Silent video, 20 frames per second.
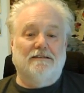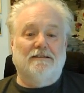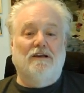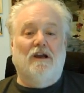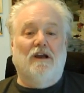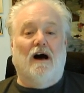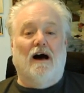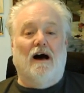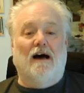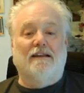
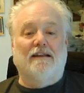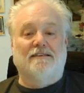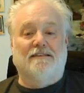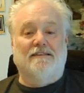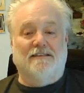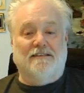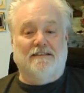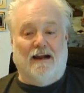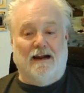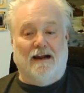God has
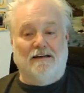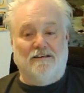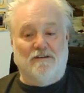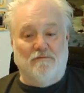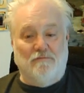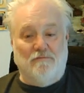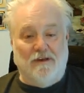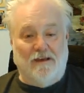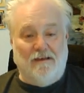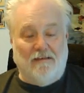desired
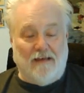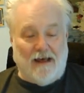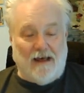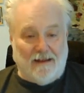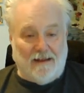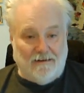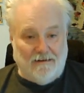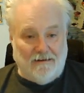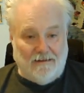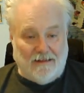to be
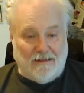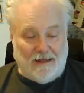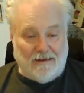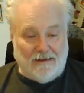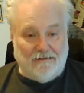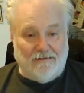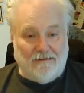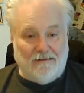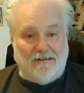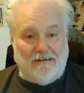that
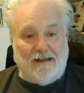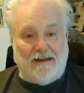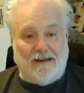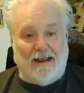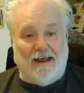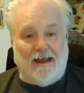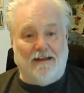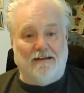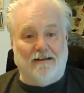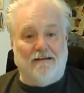that that
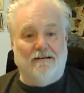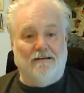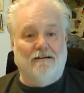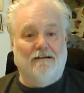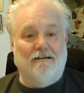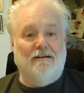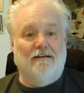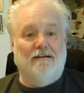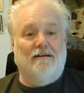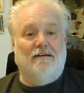hand
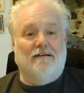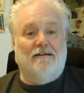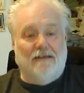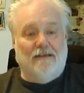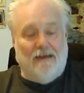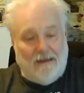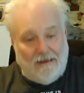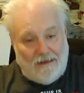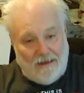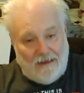
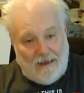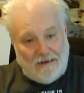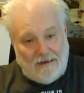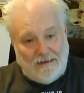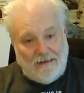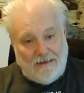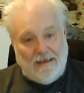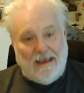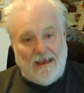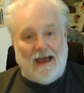and,
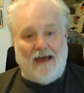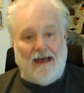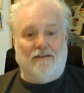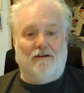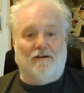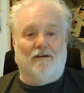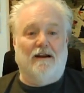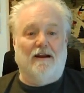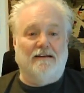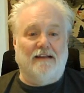and
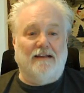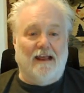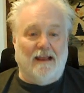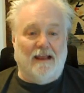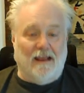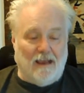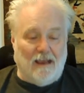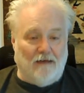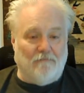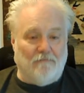gather and,
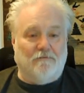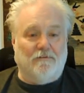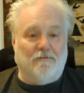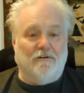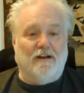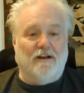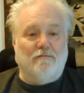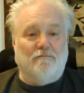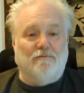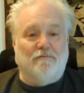and
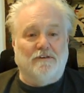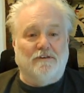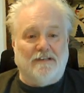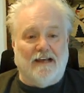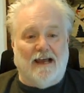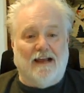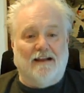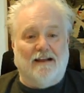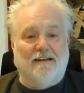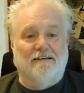comfort and
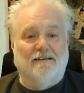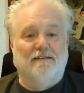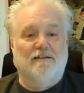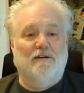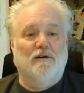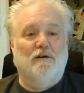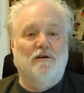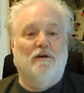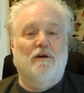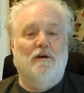protect.
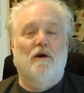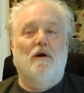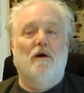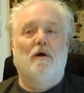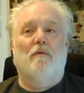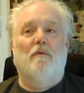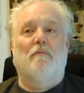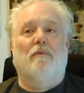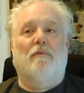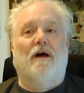
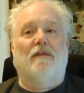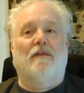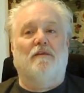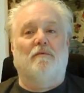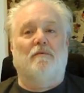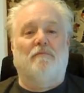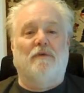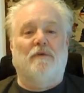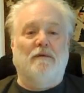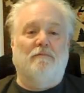But
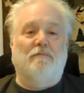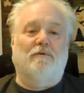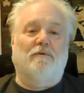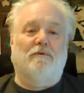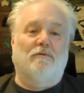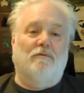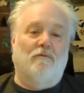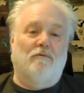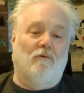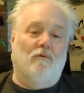the
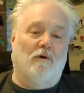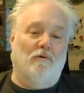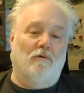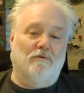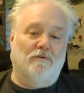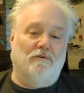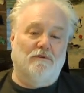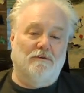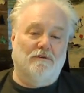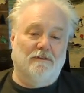people
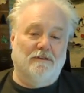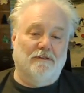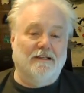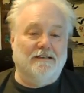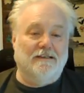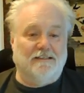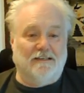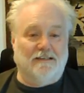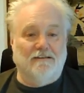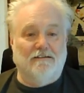won't
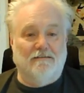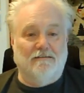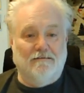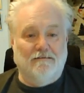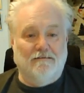listen.